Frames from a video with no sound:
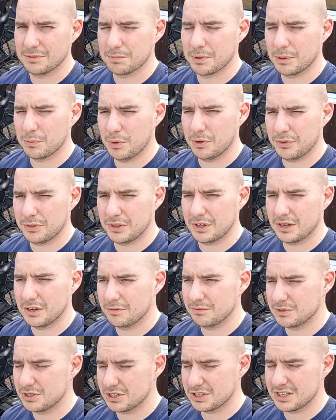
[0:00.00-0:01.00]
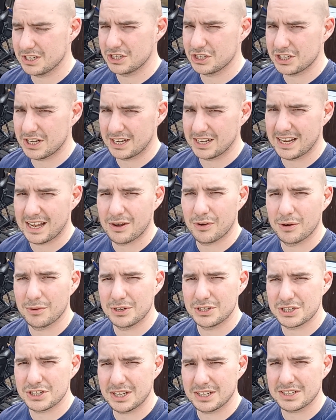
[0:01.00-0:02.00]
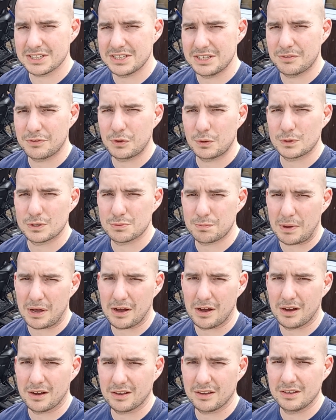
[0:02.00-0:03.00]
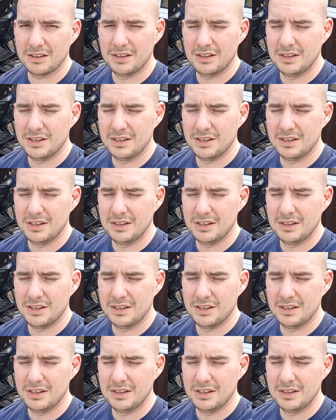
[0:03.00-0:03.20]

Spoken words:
But one thing I'm just going to check now, I'm going to check to see if I've got a spark.